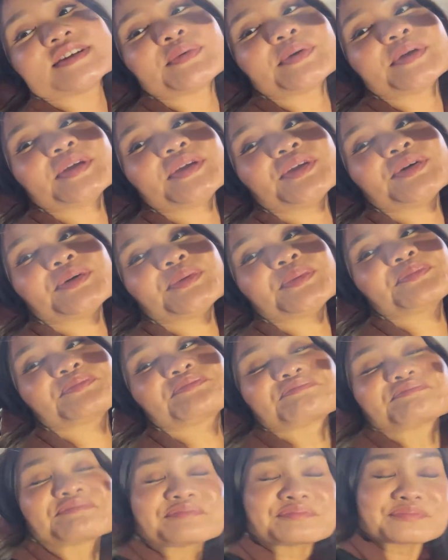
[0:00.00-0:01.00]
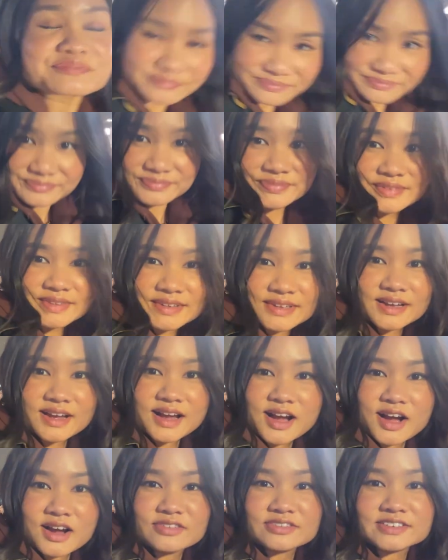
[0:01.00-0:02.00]
knowing you.
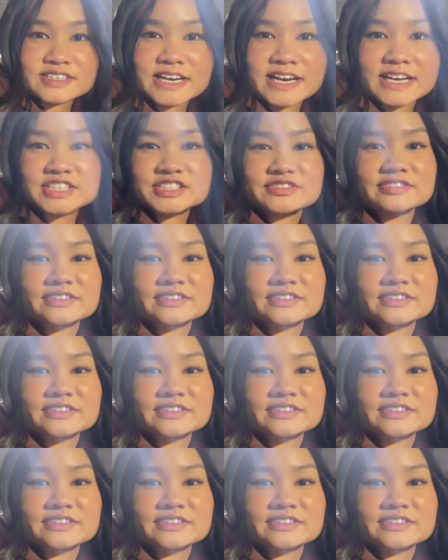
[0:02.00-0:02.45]
Off to catch a